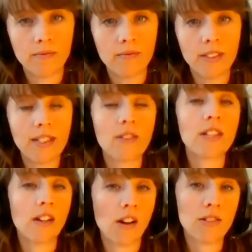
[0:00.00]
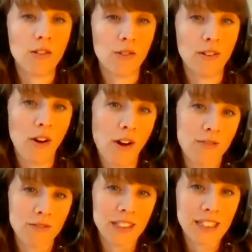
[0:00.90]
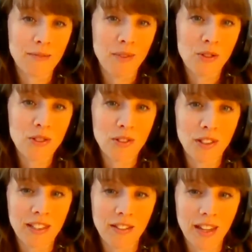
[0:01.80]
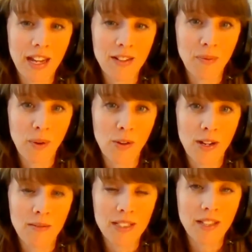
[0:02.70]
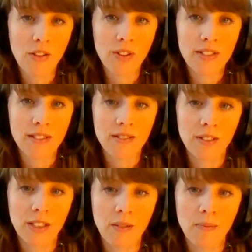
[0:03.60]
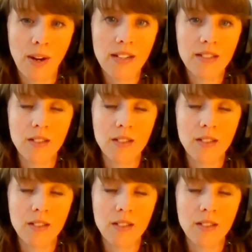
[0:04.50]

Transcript: it sounds like also really most of the legal aid program itself has really embraced this